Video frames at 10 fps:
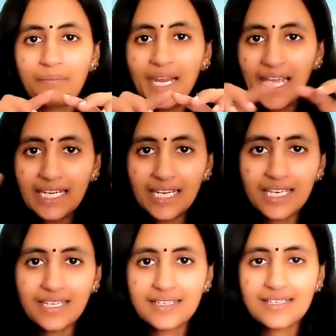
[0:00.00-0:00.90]

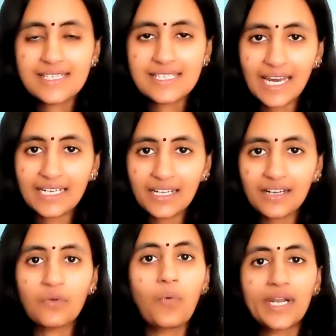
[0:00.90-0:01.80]
plainly
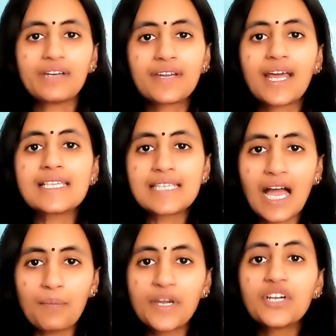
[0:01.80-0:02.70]
stating whatever has
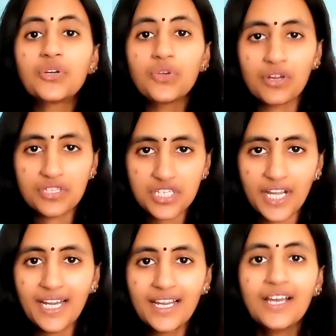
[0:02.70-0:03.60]
happened to your
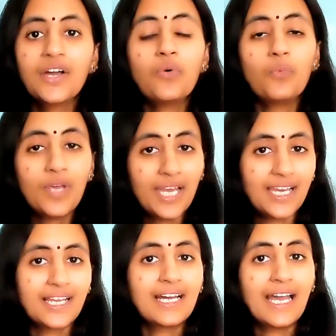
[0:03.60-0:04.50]
child
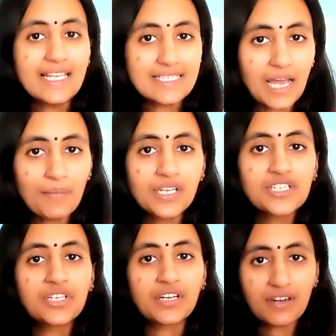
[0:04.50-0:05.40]
will
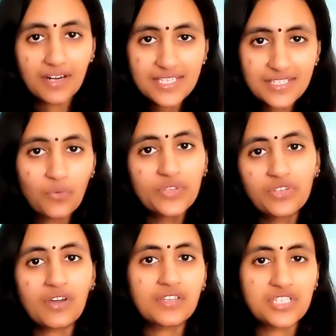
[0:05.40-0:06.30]
establish the trust
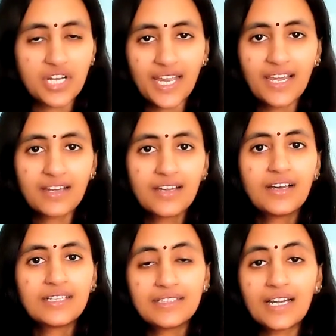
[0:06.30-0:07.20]
with your child
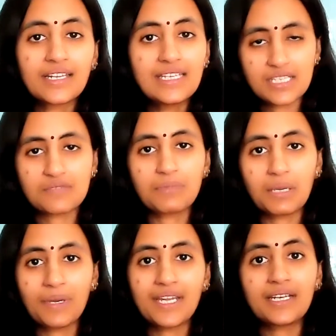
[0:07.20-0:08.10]
that yes,
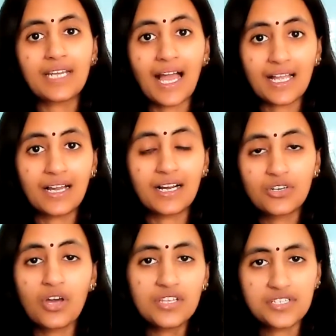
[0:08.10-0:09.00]
my parent
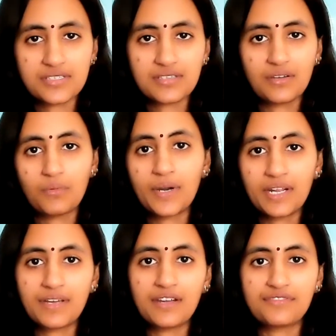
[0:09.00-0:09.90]
acknowledges
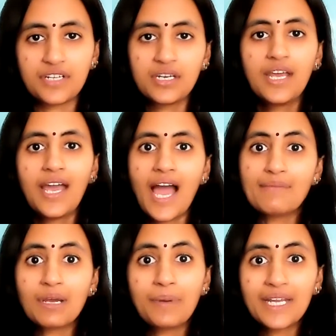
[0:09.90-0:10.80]
whatever I've done
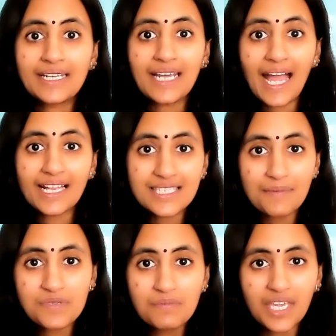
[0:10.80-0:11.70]
and my parent
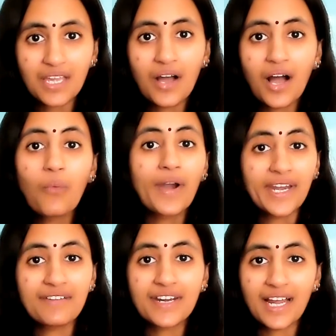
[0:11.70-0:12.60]
accepts me
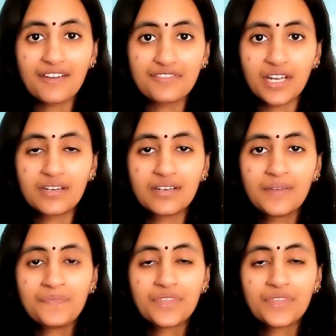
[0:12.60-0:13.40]
whatever I've done,